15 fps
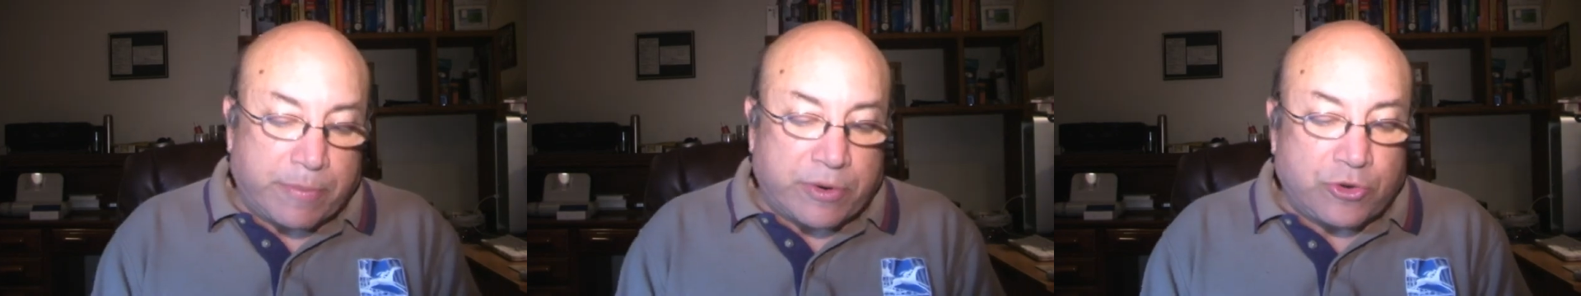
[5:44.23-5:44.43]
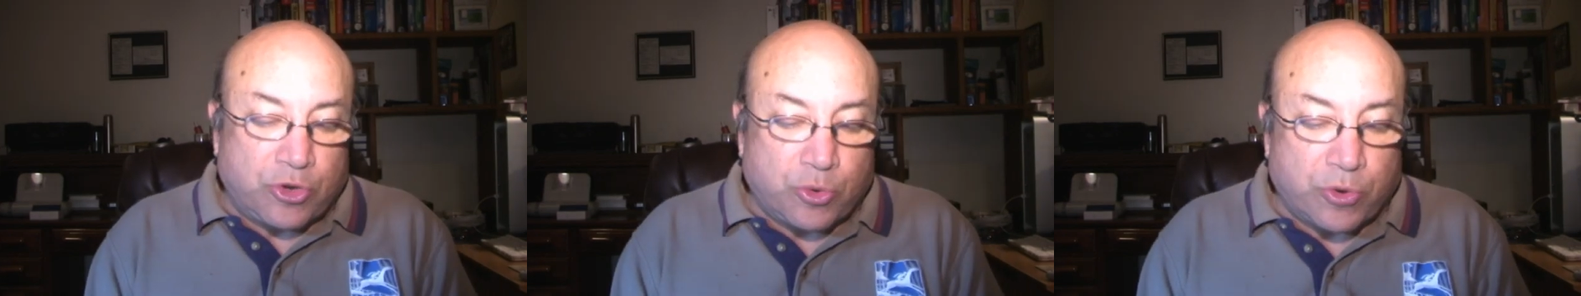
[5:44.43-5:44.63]

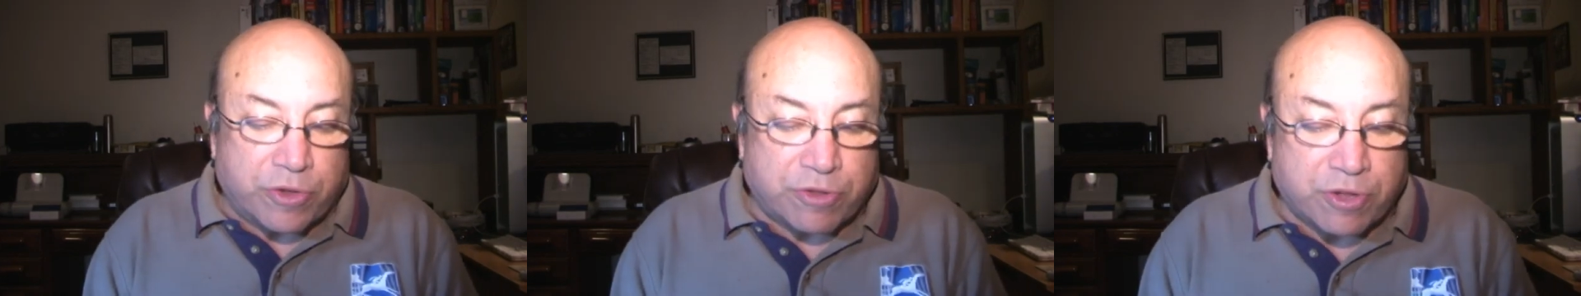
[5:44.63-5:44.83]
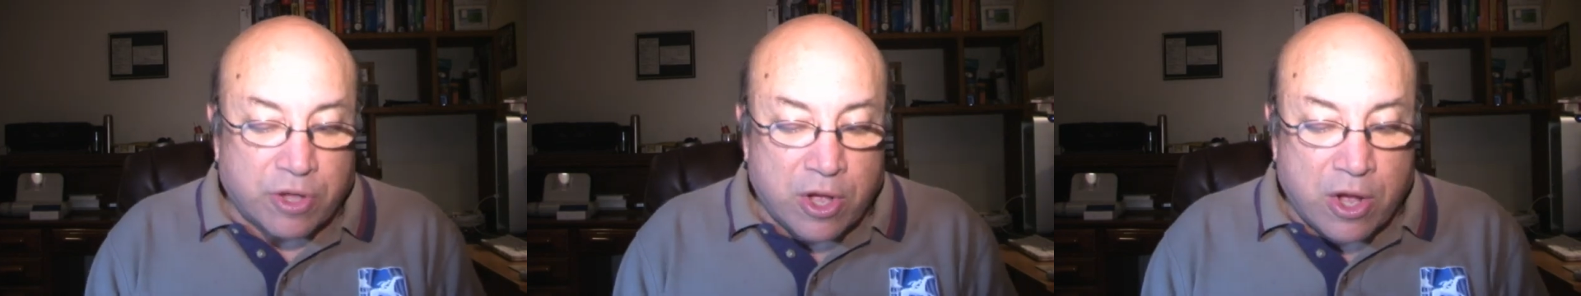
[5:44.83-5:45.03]
Number 2
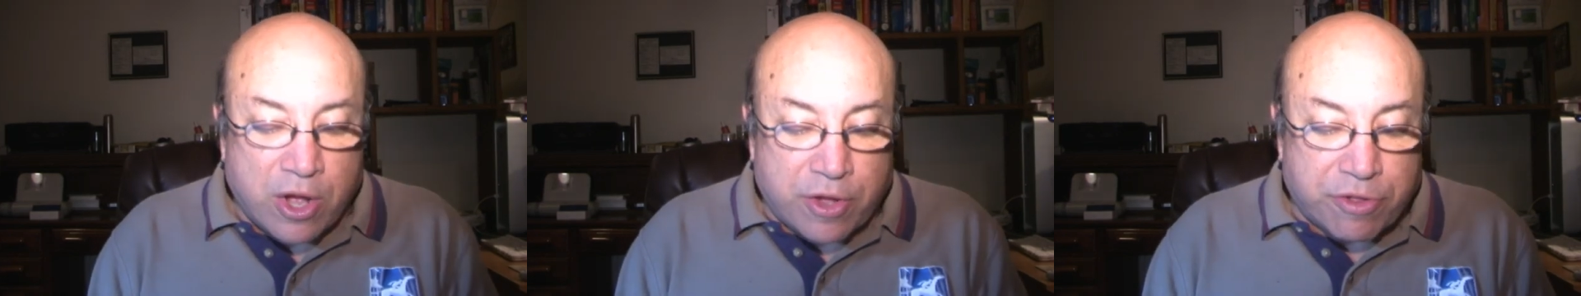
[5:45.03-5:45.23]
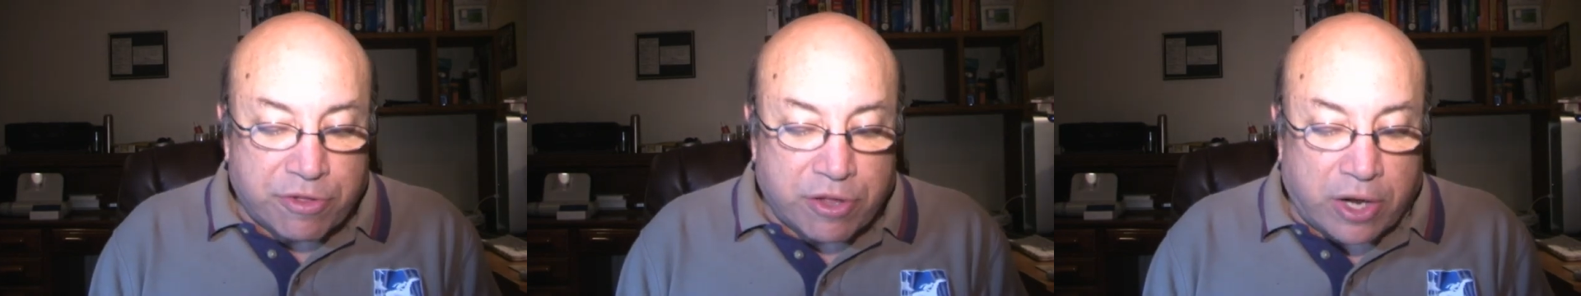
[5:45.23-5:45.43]
is
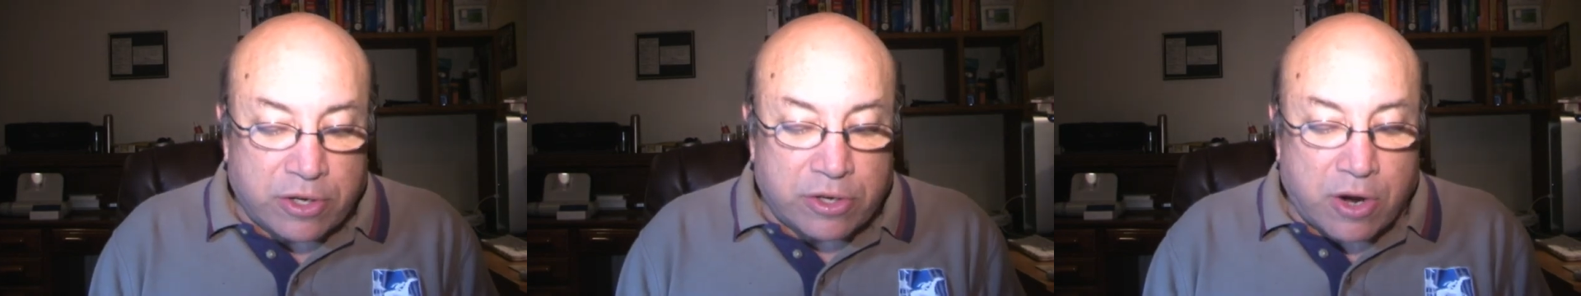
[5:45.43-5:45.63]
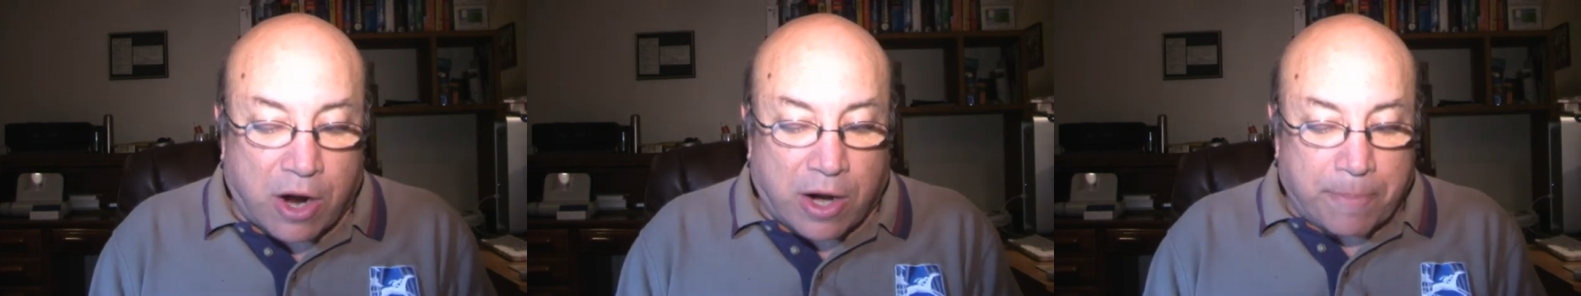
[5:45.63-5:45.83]

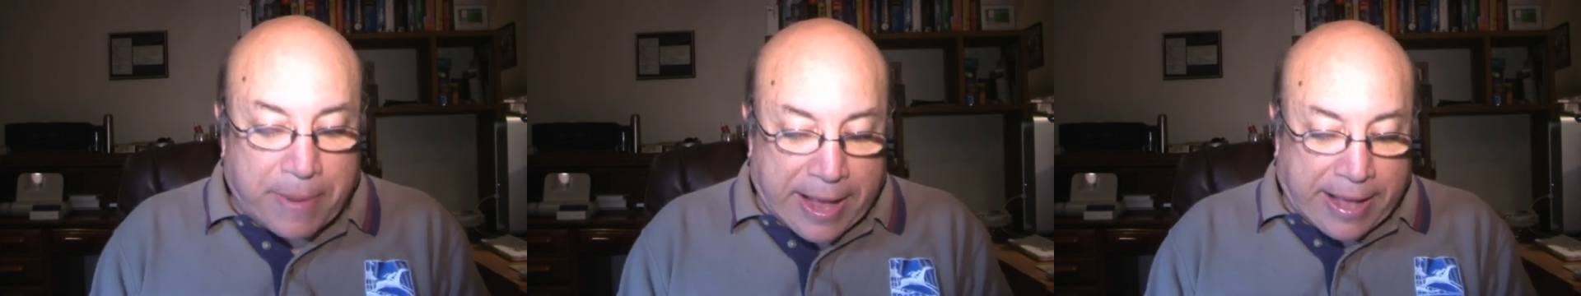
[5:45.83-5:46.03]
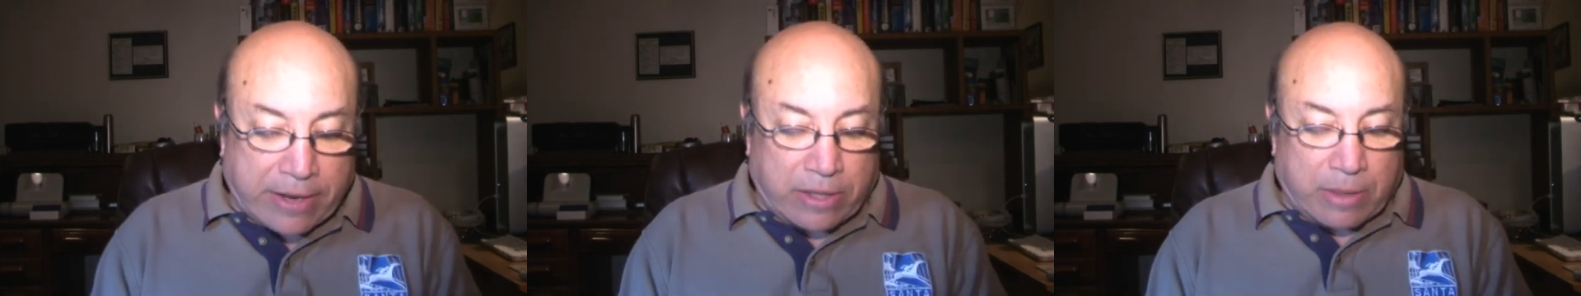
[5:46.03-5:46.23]
Sundar
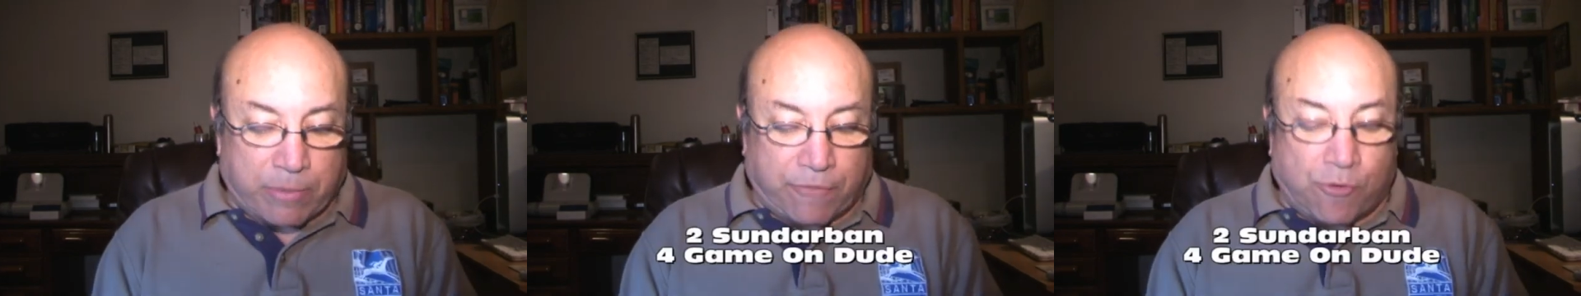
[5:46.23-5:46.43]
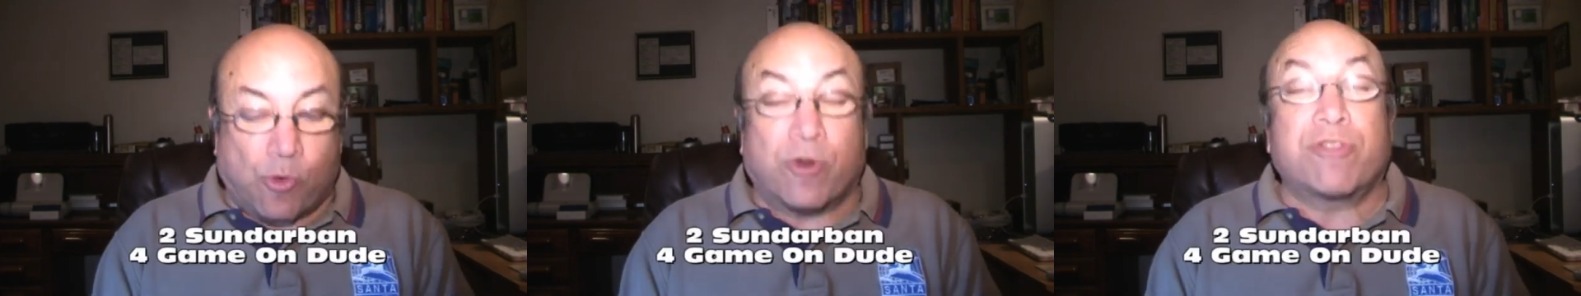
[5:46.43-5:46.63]
Ban, and
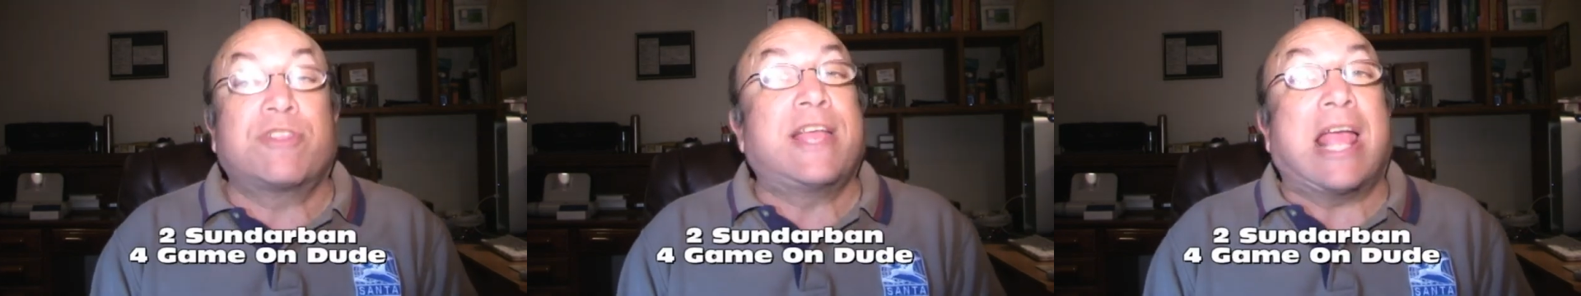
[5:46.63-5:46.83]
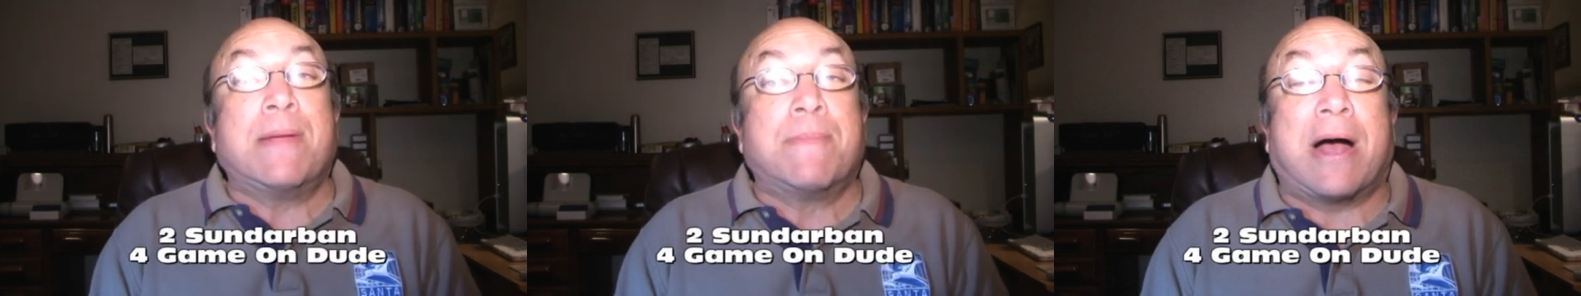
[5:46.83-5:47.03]
number 4 is
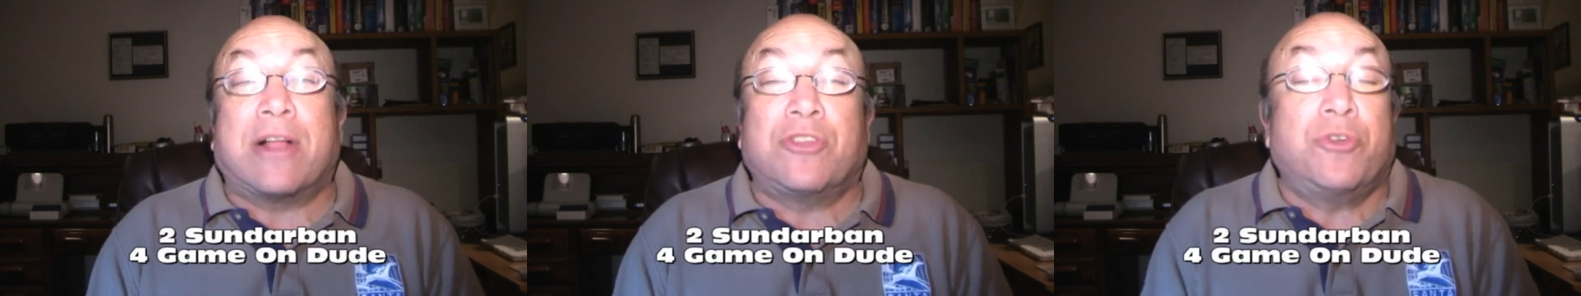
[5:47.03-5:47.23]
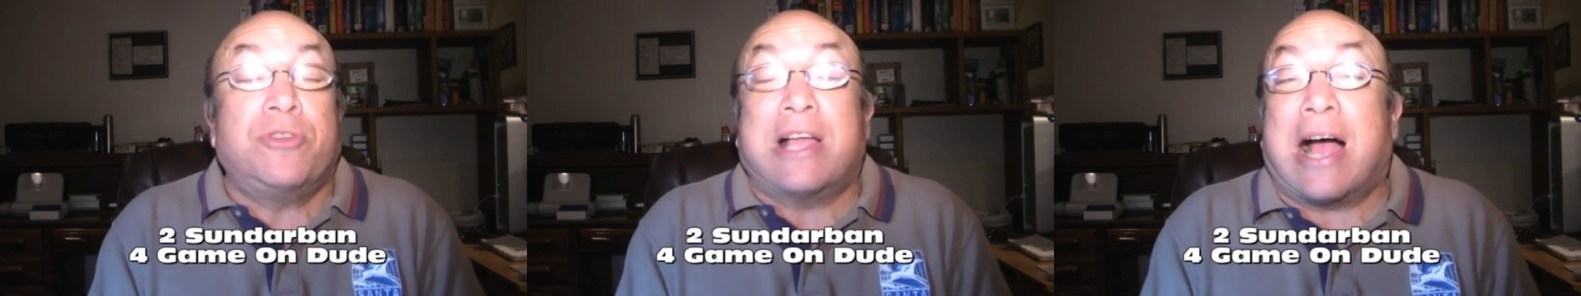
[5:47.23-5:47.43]
Game On Dude.